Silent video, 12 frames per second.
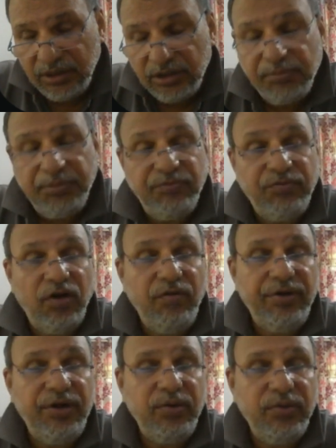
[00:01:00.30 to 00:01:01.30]
So before
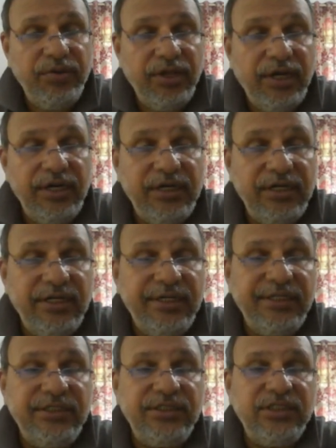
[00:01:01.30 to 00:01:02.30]
we do that,
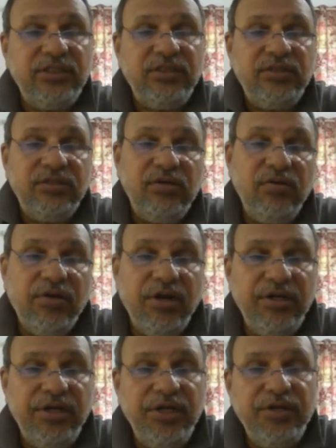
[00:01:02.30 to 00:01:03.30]
let us just look
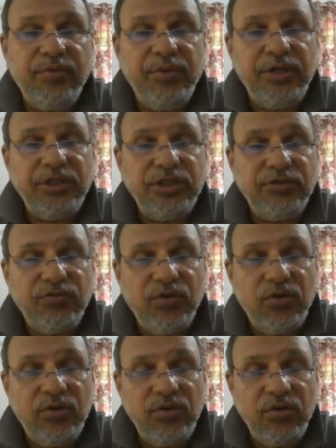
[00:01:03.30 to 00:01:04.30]
at the equations
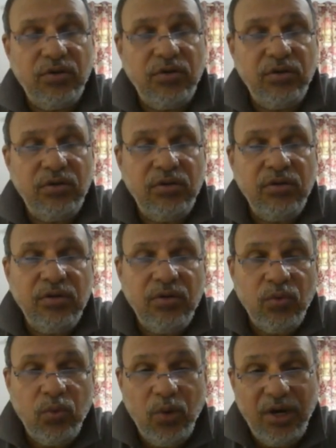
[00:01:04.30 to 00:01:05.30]
for
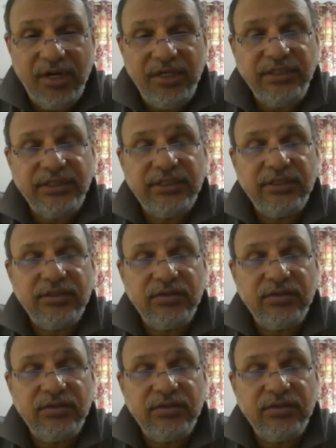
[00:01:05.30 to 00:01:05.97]
once.